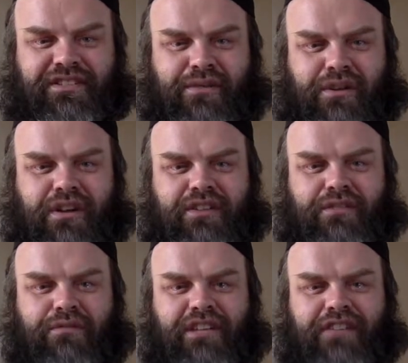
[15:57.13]
So
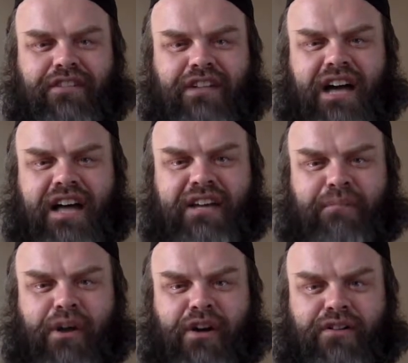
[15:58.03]
don't give Allah any
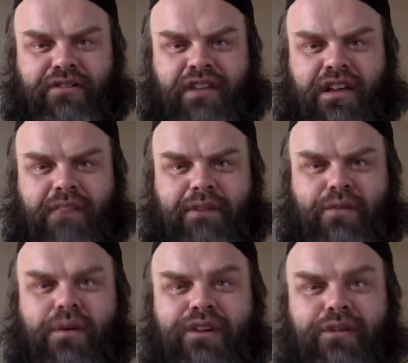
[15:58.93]
partners. But
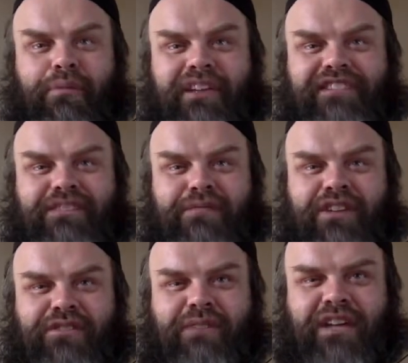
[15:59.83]
who are you oppressing
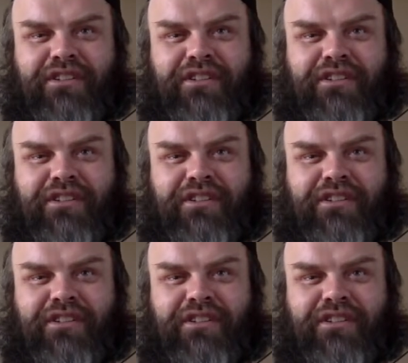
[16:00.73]
when you make